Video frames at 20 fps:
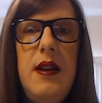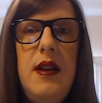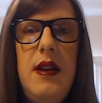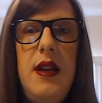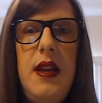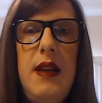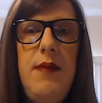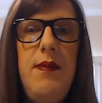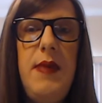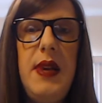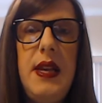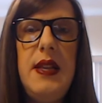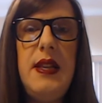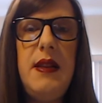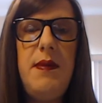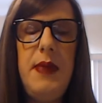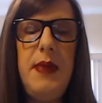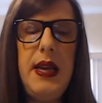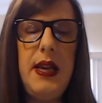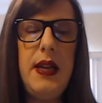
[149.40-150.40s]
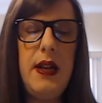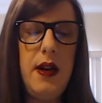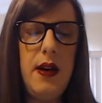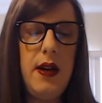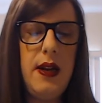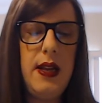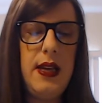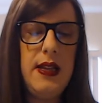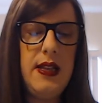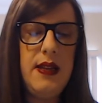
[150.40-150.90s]
it means to be an
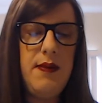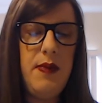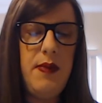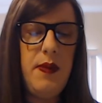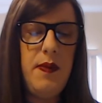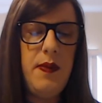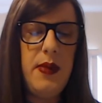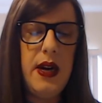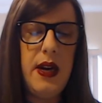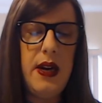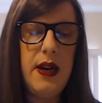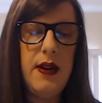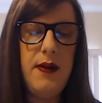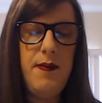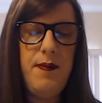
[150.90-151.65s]
audience member.